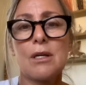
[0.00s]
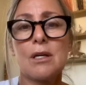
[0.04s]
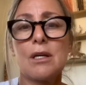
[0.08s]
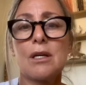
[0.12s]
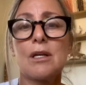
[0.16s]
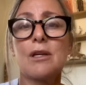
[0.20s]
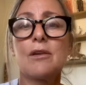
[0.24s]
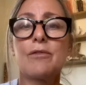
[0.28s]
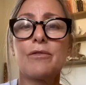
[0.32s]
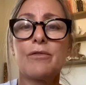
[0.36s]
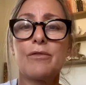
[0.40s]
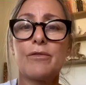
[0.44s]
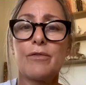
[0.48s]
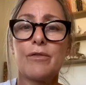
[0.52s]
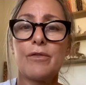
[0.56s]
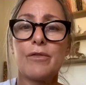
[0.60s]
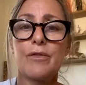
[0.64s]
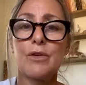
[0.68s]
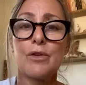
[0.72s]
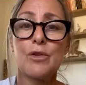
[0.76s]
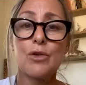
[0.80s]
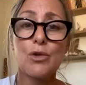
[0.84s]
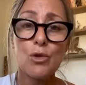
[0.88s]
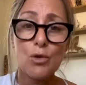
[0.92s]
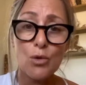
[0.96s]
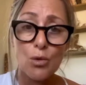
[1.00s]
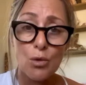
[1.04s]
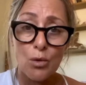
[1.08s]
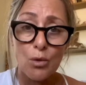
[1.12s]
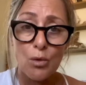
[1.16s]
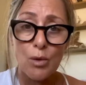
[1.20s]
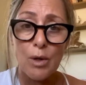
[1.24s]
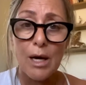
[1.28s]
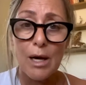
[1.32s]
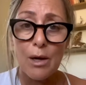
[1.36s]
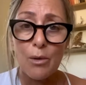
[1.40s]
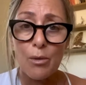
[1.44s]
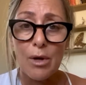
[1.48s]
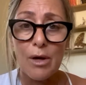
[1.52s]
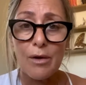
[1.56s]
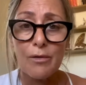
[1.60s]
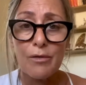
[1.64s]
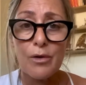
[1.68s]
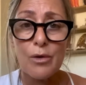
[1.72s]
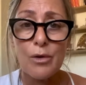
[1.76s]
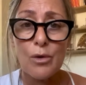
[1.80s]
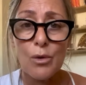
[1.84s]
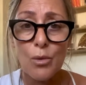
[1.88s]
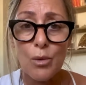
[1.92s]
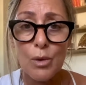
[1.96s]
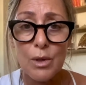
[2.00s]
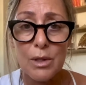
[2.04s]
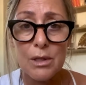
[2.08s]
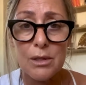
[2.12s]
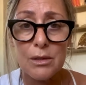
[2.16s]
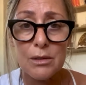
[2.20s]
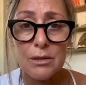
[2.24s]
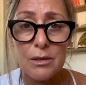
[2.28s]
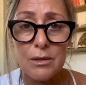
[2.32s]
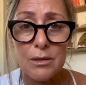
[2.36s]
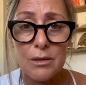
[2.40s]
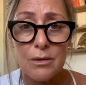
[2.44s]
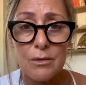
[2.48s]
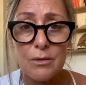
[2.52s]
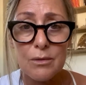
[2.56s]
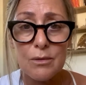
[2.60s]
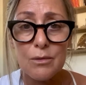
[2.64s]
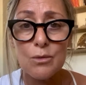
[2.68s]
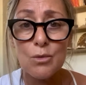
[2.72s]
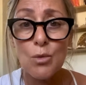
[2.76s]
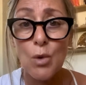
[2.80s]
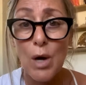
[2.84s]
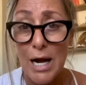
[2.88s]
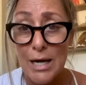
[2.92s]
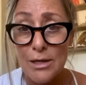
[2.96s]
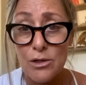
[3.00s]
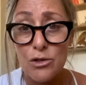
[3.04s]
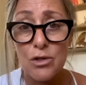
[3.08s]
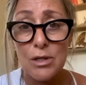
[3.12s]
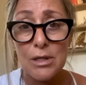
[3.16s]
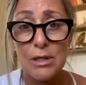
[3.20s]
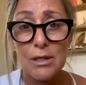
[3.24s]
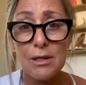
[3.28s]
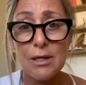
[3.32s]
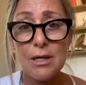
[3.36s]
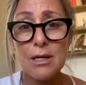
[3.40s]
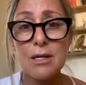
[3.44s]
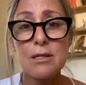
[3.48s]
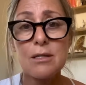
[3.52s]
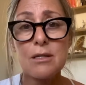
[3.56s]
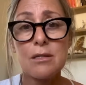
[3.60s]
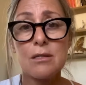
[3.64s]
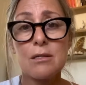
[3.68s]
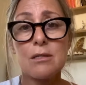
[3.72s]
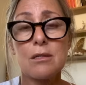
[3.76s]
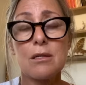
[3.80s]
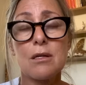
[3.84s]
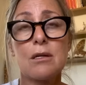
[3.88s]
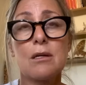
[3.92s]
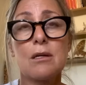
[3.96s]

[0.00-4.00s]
If you, however, the one watching this,